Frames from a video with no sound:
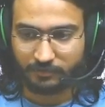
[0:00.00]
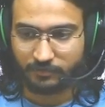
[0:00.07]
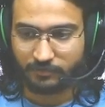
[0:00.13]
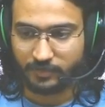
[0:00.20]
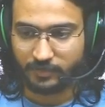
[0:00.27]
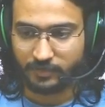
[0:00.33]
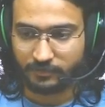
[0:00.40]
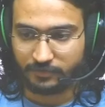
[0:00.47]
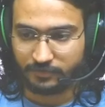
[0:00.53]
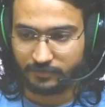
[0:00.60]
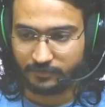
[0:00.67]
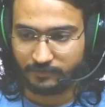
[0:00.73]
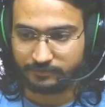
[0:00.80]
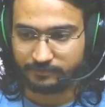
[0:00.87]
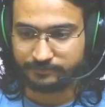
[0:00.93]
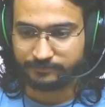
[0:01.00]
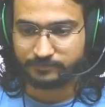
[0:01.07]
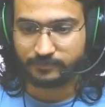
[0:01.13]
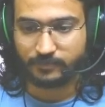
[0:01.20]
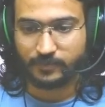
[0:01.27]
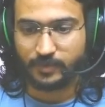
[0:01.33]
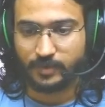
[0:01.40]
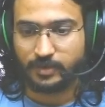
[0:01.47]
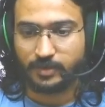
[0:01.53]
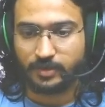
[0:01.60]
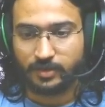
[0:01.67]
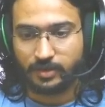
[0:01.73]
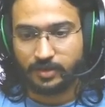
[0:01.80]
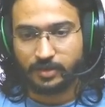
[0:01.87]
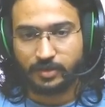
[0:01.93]
files.
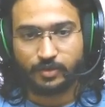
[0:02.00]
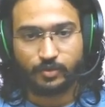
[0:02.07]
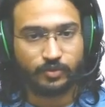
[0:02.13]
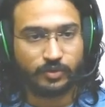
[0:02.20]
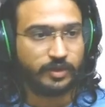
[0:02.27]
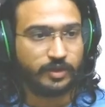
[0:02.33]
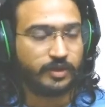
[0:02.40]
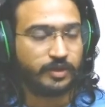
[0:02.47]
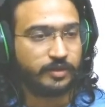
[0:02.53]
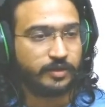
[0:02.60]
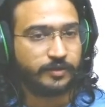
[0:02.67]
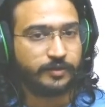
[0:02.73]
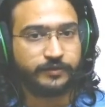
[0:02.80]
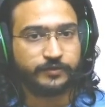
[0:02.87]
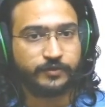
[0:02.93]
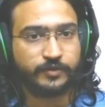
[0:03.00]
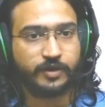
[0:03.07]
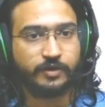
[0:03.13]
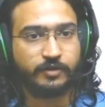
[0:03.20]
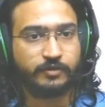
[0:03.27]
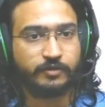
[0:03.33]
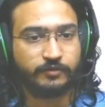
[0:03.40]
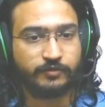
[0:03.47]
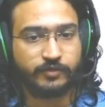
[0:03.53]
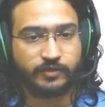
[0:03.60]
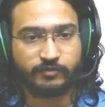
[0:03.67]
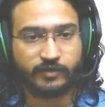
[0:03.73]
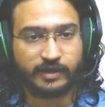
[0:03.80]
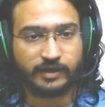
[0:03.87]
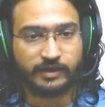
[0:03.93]
Cool. So now we've
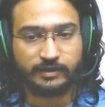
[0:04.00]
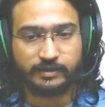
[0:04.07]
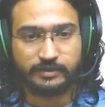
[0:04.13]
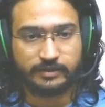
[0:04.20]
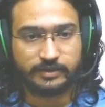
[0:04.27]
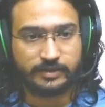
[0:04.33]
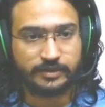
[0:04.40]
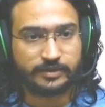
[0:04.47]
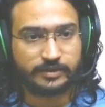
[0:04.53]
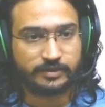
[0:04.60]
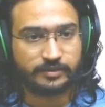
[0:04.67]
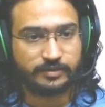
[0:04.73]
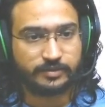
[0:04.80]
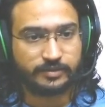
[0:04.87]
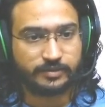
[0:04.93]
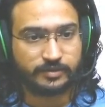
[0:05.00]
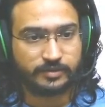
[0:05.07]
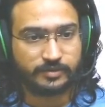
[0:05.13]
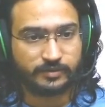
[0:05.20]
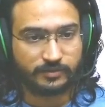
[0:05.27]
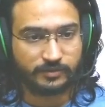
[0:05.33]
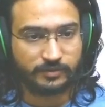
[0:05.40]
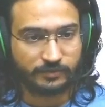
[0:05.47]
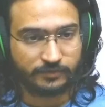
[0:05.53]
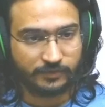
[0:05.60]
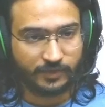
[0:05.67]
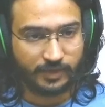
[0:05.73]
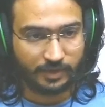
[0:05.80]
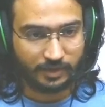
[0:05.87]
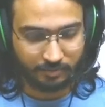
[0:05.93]
handled a
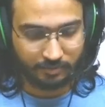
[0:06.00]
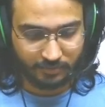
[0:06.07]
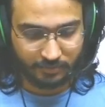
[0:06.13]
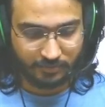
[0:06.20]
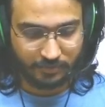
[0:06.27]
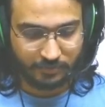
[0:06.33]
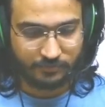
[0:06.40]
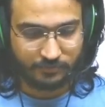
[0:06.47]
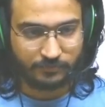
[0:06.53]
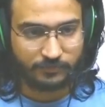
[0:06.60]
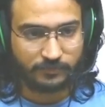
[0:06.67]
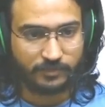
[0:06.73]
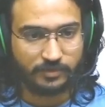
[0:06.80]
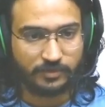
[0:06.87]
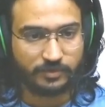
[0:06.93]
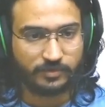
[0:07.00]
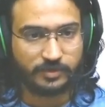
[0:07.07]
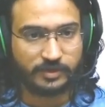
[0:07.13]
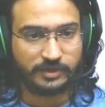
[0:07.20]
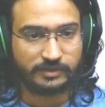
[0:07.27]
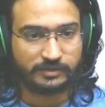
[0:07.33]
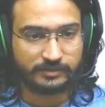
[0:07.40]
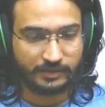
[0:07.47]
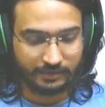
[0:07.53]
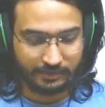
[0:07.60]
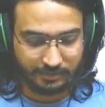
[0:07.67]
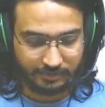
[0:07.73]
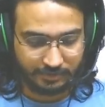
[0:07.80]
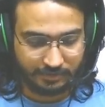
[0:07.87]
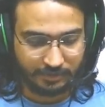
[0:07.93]
fair amount of the things that
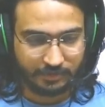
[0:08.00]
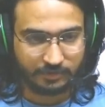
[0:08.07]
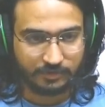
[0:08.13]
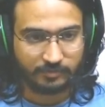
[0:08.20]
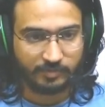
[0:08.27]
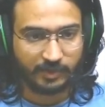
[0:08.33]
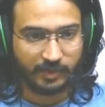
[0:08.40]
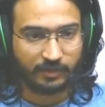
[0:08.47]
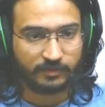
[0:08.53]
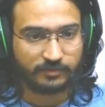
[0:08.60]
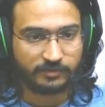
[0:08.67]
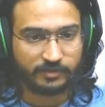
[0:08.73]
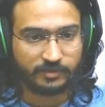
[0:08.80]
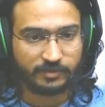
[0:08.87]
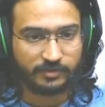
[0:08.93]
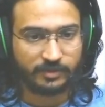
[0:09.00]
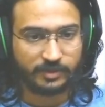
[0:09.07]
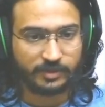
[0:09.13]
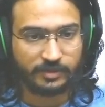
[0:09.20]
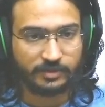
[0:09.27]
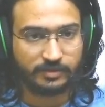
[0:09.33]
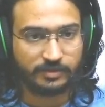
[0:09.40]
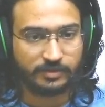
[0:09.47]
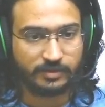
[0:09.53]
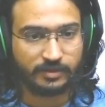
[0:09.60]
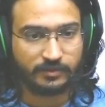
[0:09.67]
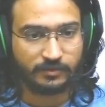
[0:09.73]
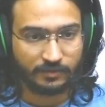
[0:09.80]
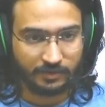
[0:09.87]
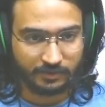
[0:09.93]
the other package did.
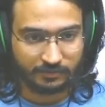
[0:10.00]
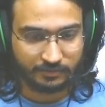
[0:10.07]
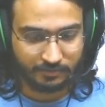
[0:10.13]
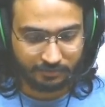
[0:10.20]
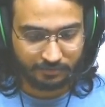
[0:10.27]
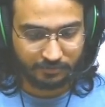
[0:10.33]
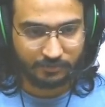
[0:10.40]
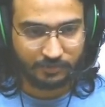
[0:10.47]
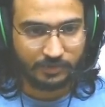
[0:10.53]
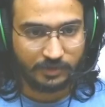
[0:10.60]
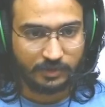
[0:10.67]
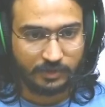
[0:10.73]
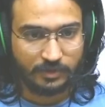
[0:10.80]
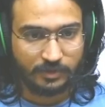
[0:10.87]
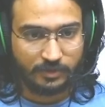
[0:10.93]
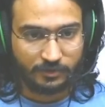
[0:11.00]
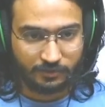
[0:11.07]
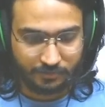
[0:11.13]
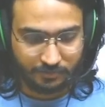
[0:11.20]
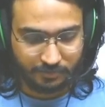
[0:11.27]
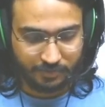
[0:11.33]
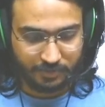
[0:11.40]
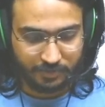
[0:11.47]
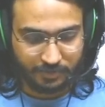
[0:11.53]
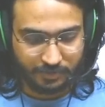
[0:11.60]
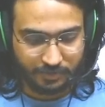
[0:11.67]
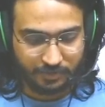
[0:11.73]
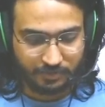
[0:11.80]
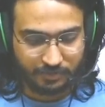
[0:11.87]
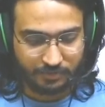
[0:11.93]
Now let's do should
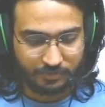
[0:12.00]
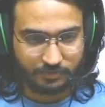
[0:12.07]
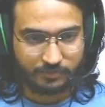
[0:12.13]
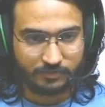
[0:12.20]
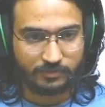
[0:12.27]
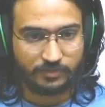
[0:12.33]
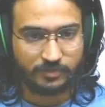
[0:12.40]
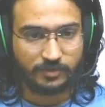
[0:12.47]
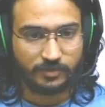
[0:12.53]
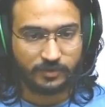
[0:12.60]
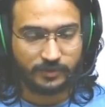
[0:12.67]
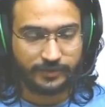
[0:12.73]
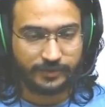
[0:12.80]
not